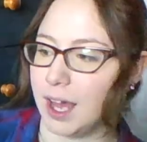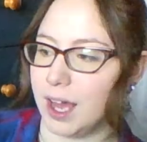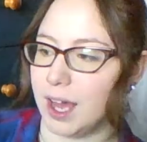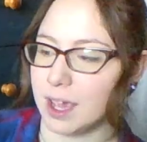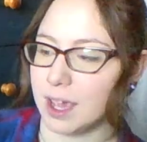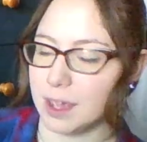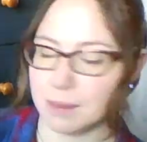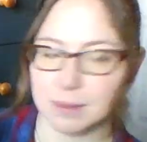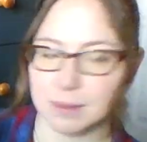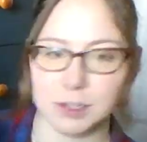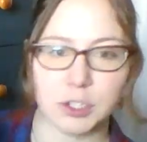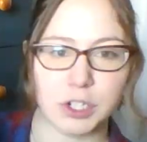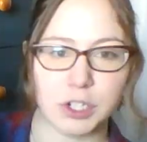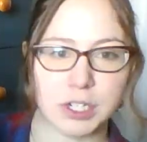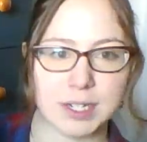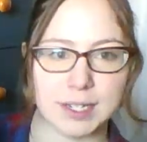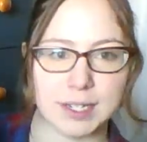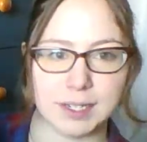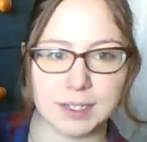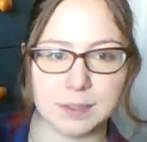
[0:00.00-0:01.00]
I am
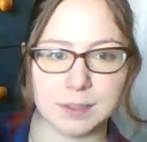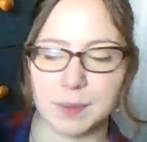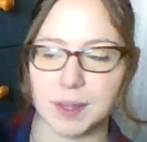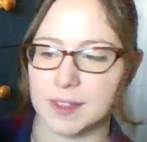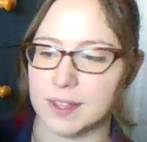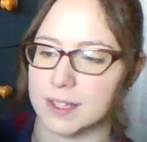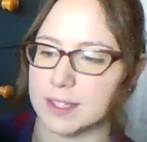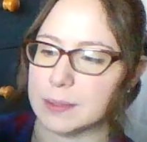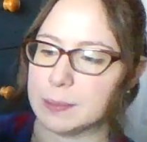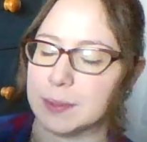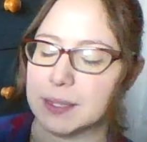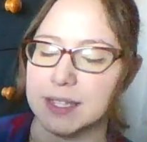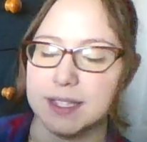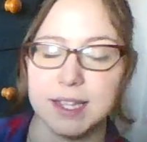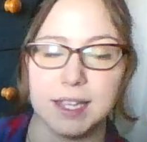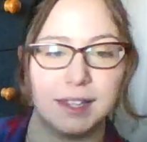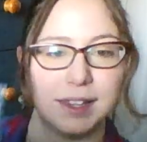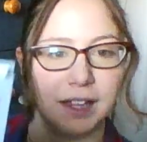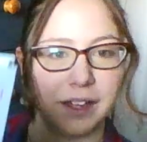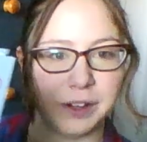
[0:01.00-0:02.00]
intrigued by this because
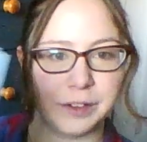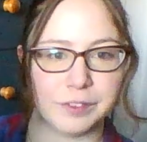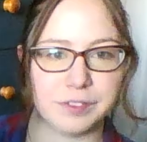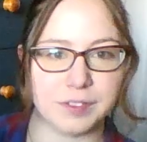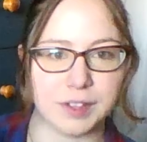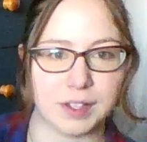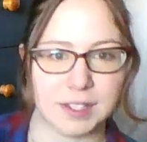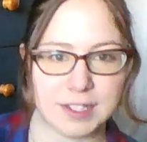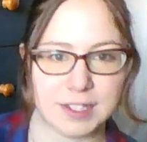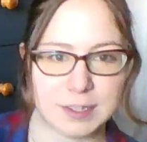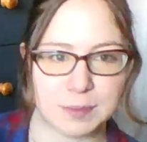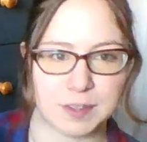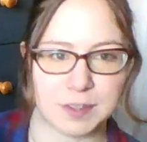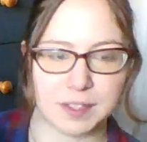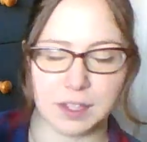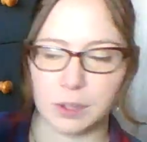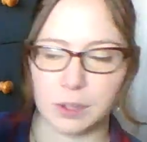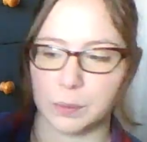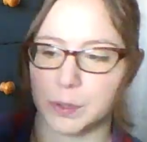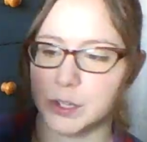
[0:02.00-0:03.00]
I love Elizabeth
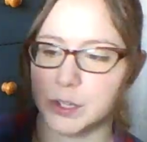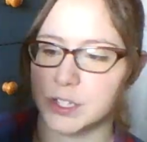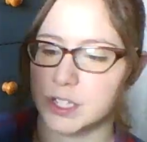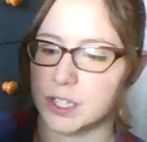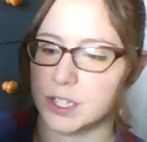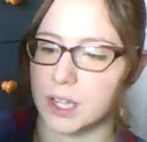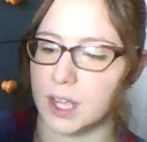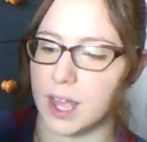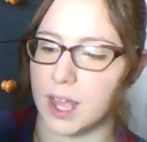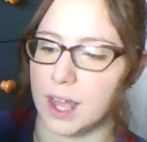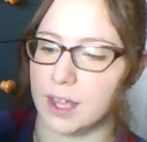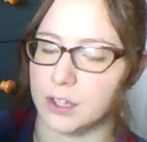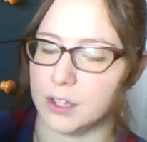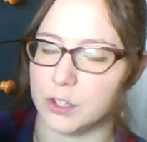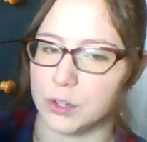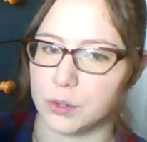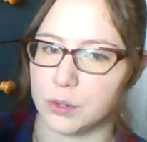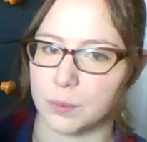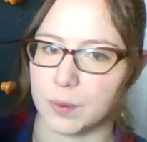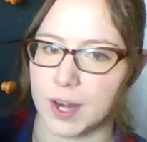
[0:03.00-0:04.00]
Gilbert and
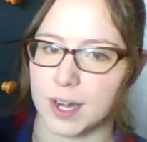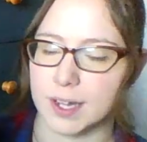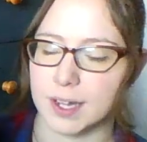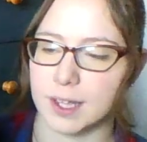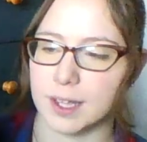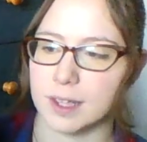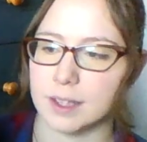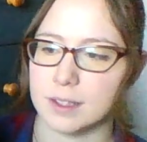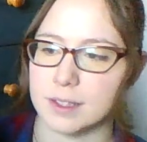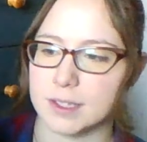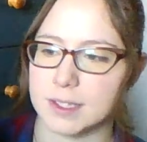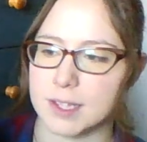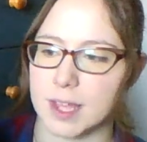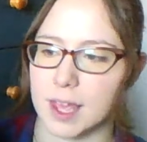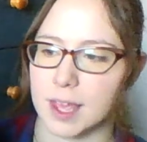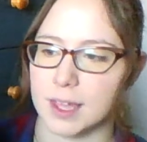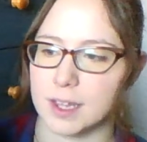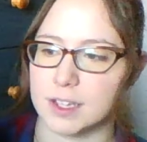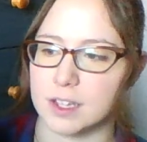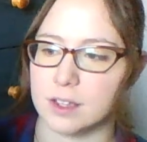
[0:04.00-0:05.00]
her writings,
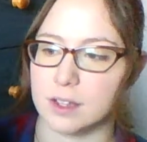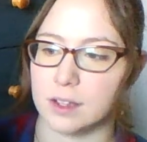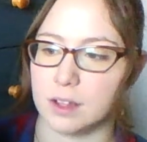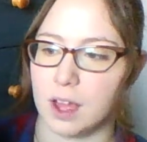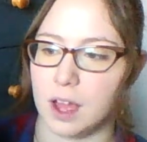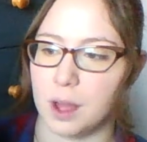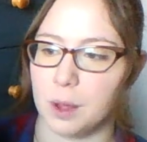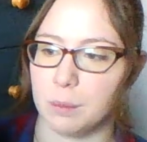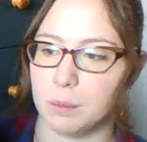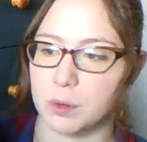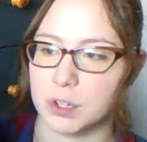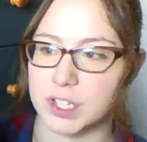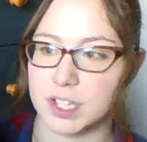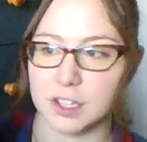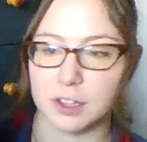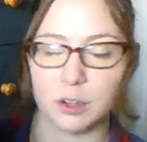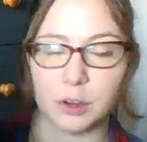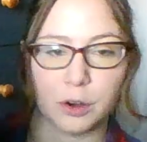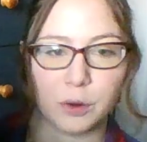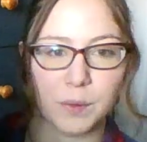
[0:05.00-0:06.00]
and um,
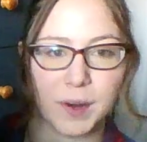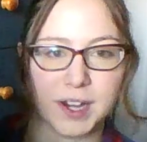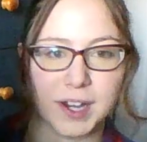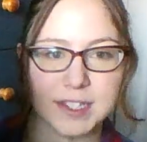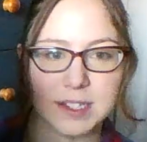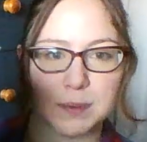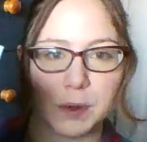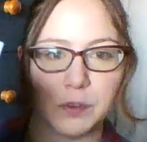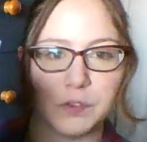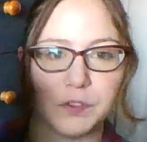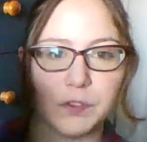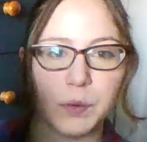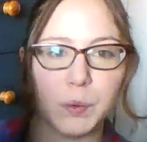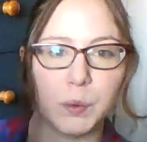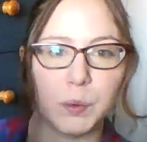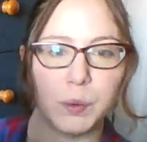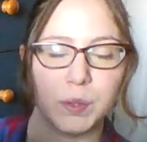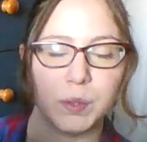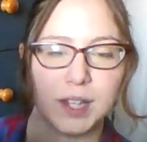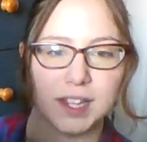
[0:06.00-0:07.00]
particularly her writings about
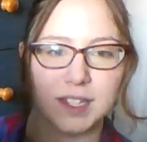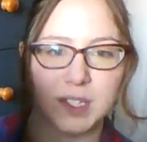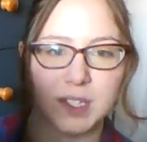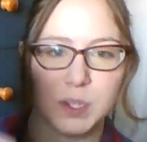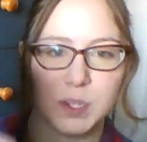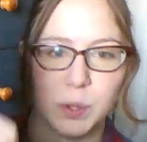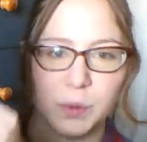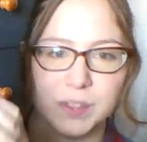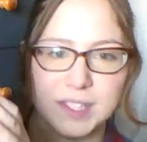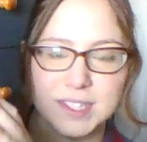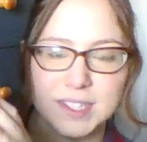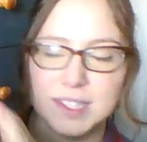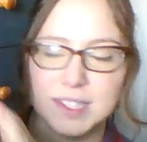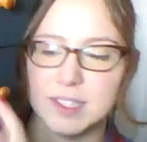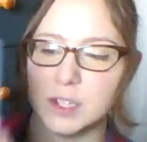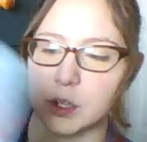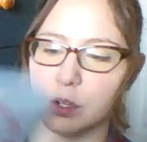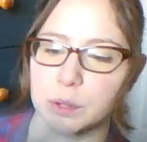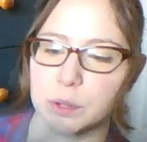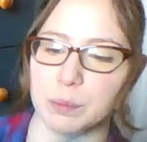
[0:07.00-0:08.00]
food. And so this is
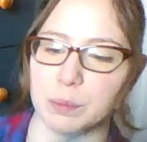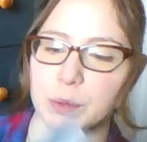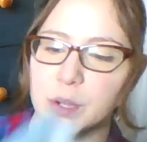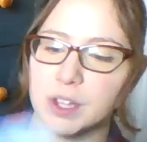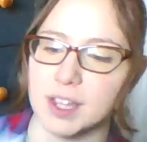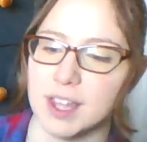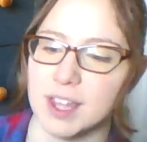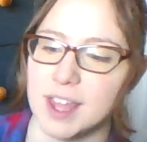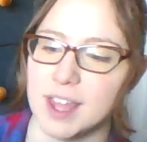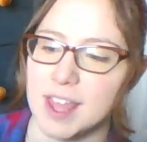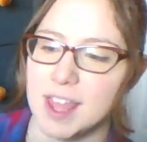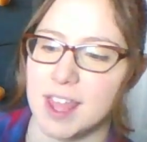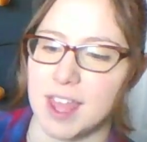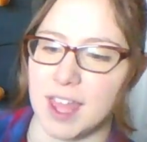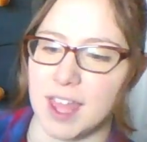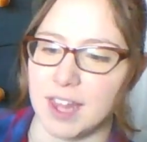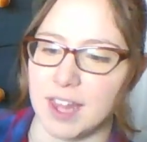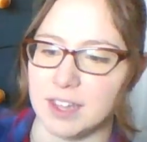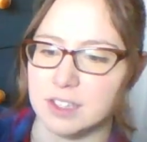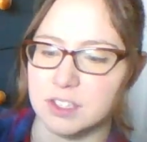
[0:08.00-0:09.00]
a cookbook,
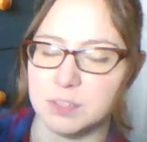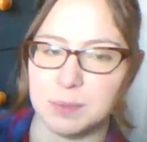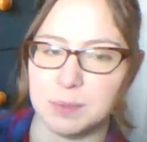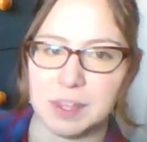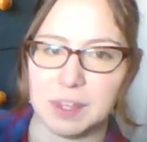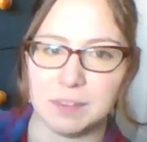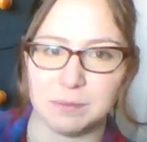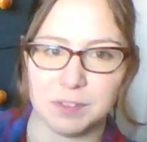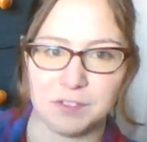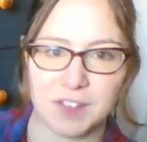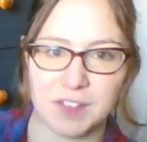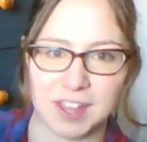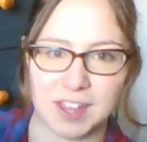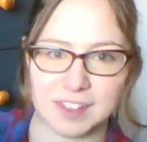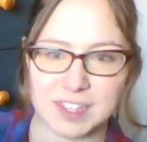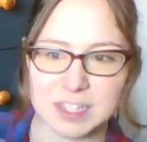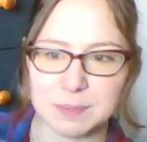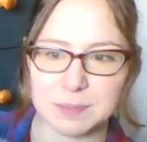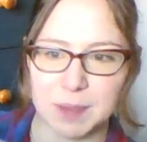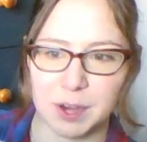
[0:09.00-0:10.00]
and the fact
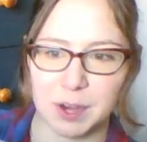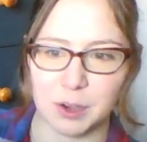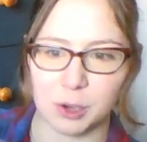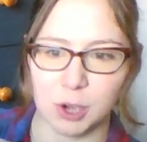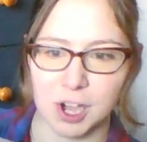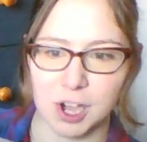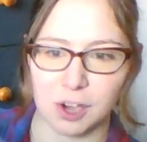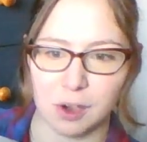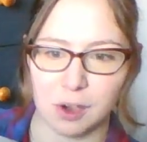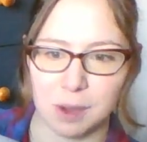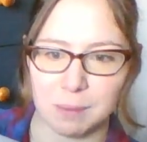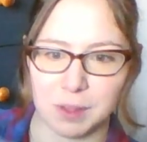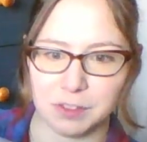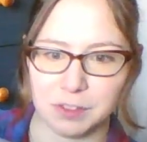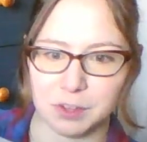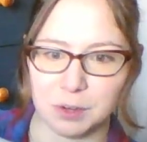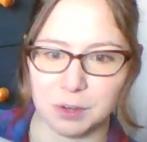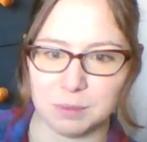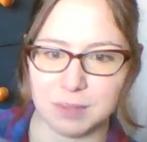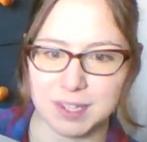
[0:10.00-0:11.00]
that it's by her great
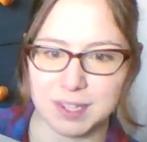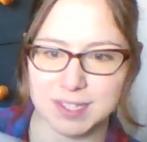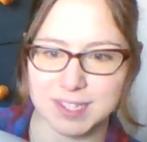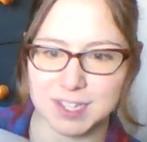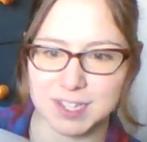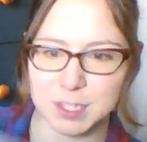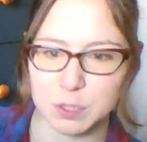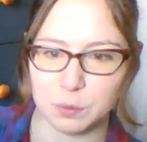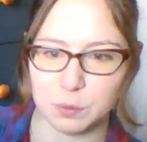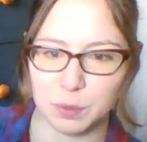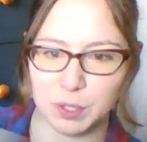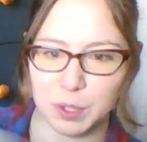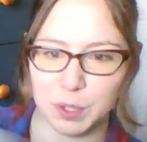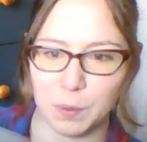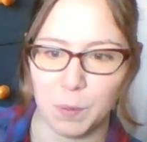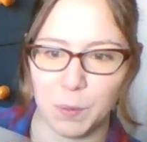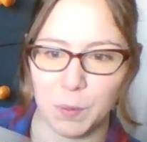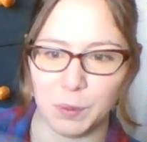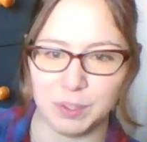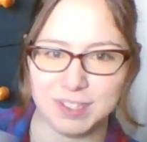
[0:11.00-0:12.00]
grandmother means that it's really
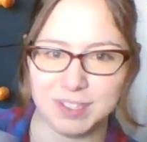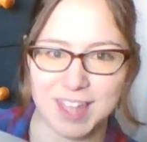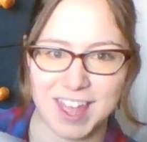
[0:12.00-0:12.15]
old.